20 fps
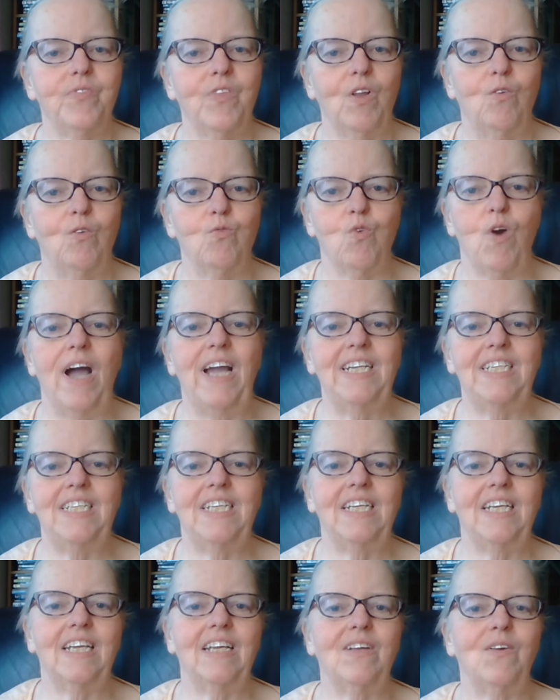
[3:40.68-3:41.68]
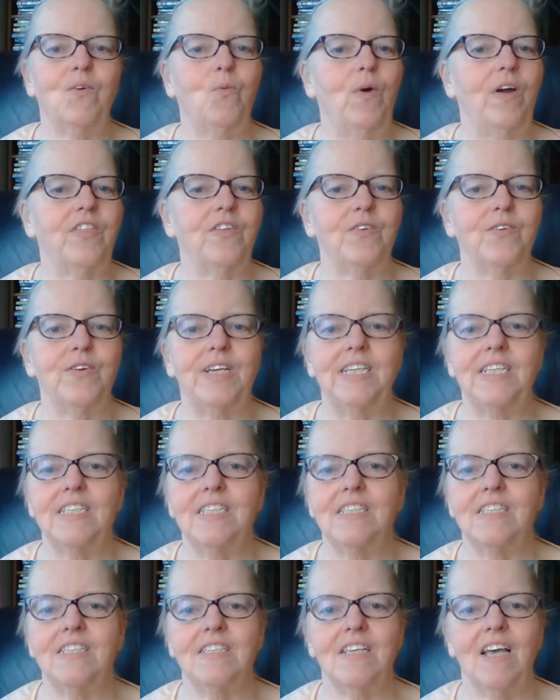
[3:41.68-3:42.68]
writing, whether
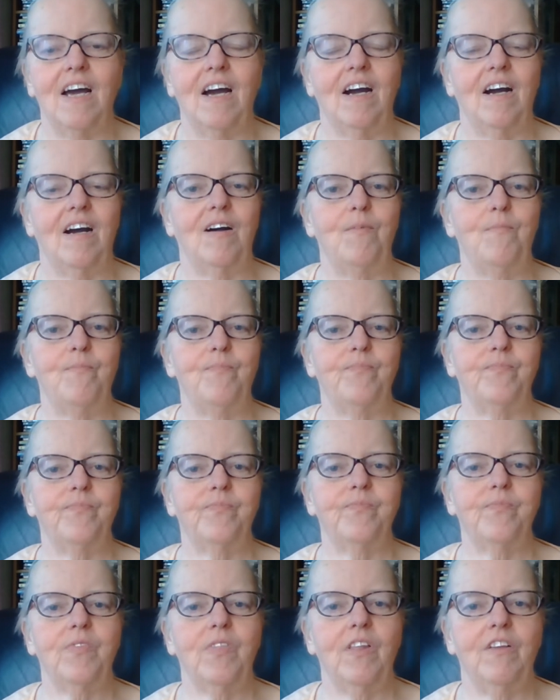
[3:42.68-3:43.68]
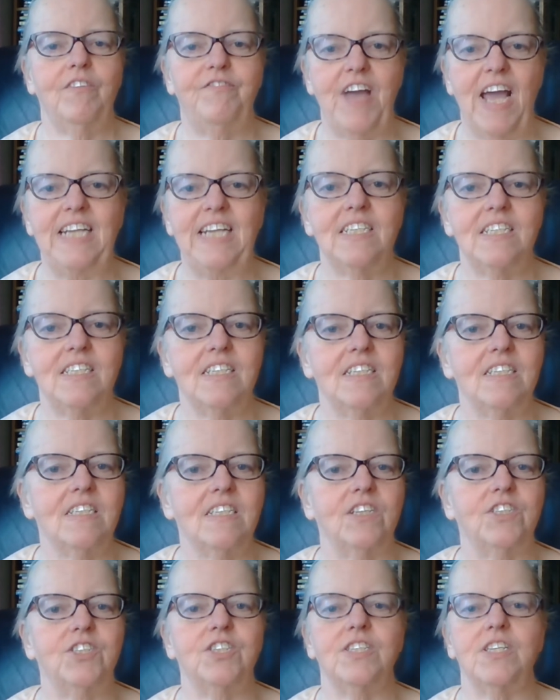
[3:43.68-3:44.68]
it's um, fantasy
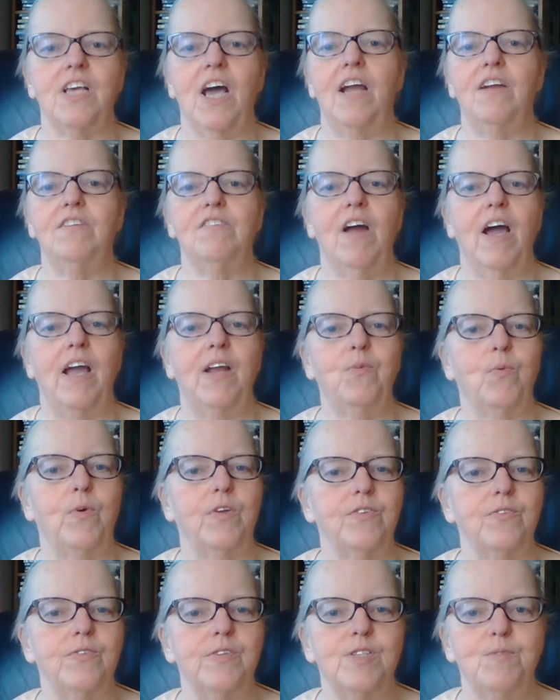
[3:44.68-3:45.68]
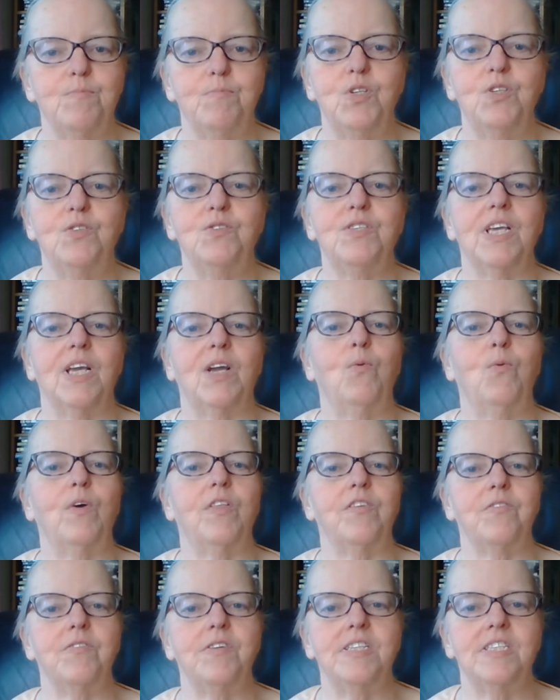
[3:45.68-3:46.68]
such as I write, whether it's music,
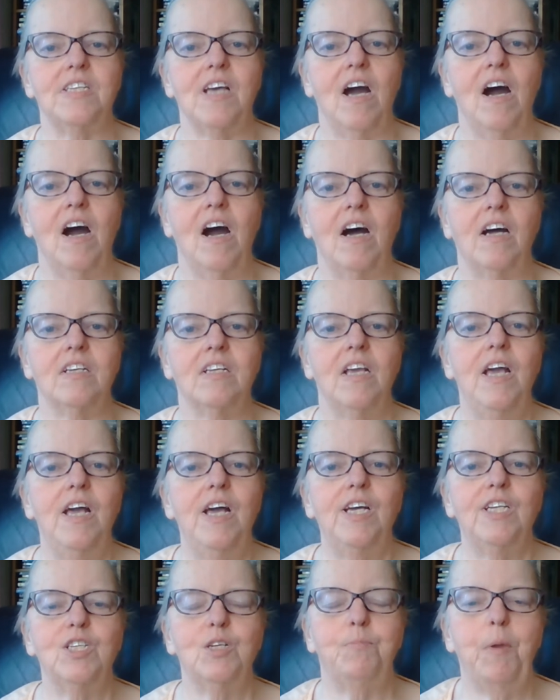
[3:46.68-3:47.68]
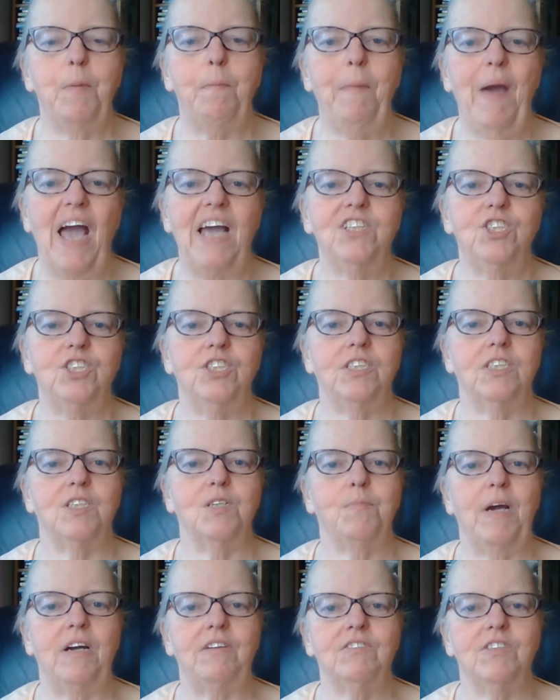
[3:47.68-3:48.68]
whether it's art, to be passionate
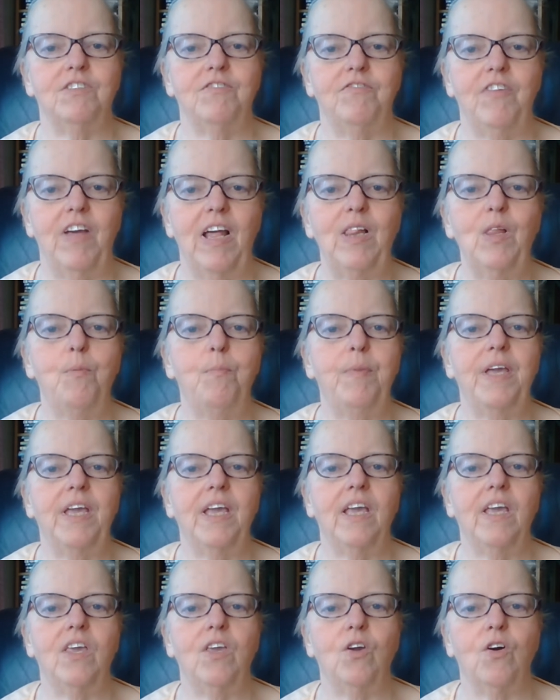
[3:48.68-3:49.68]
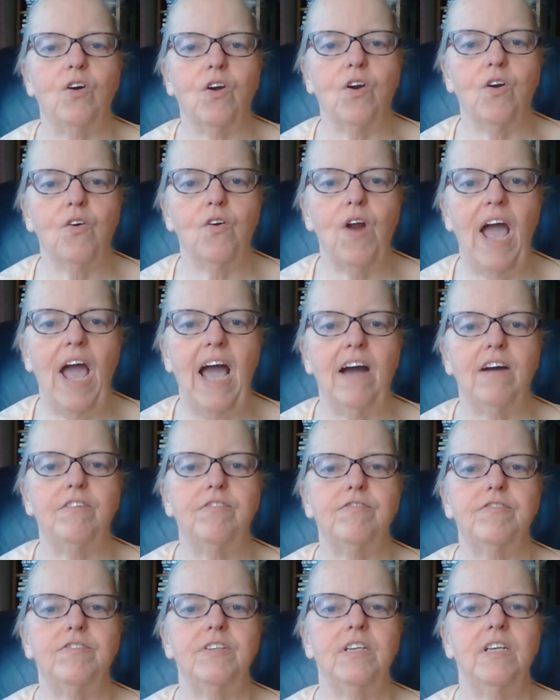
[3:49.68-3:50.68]
about developing your
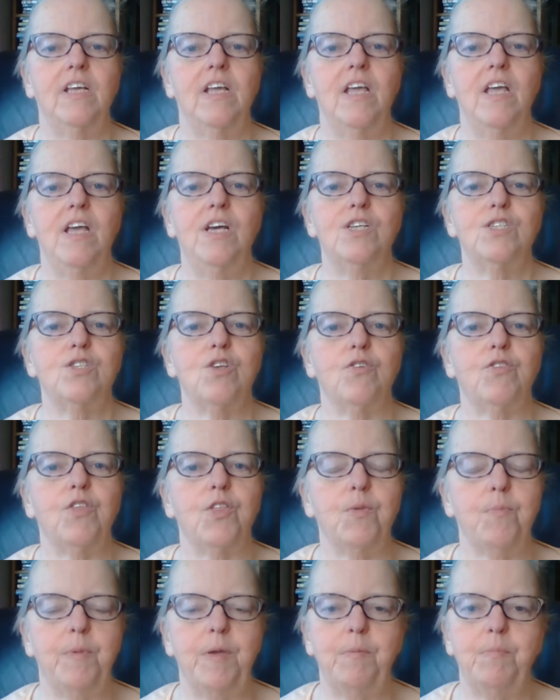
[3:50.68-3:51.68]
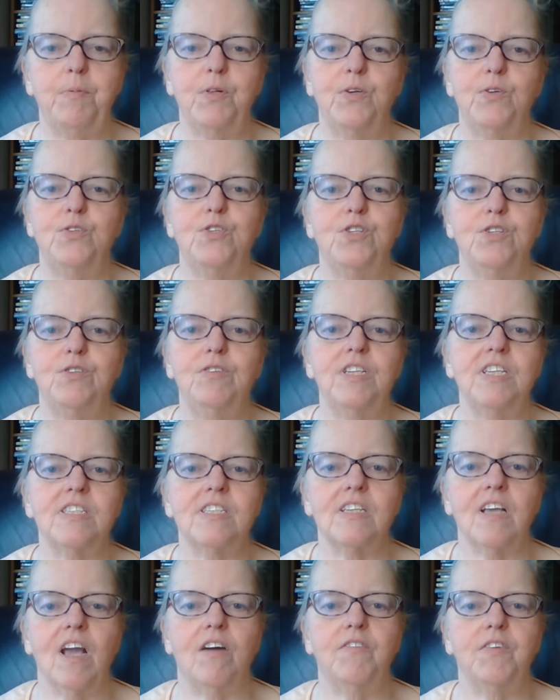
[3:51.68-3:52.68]
craft so that the people who do
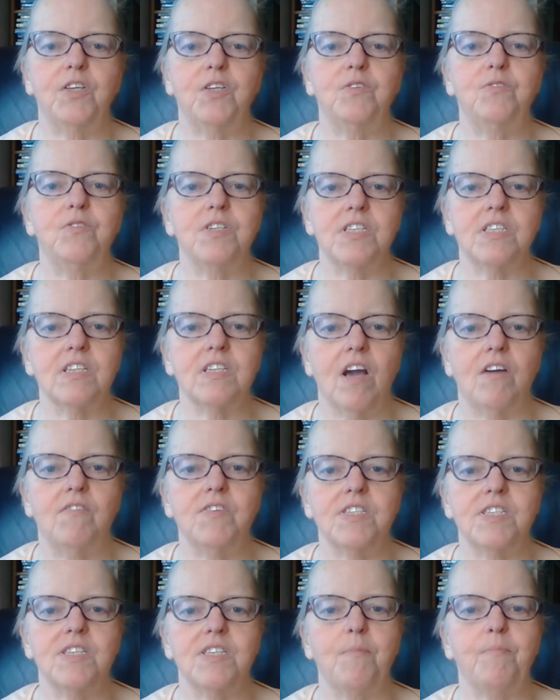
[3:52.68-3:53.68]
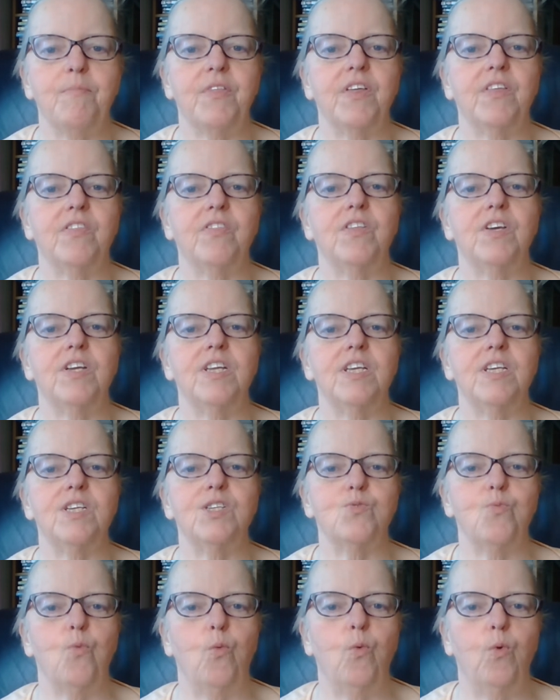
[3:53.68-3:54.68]
discover you discover something that
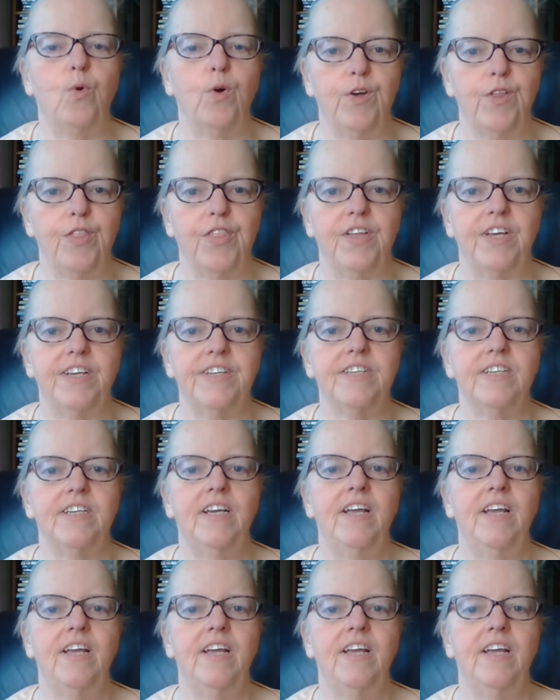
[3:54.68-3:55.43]
is worth it.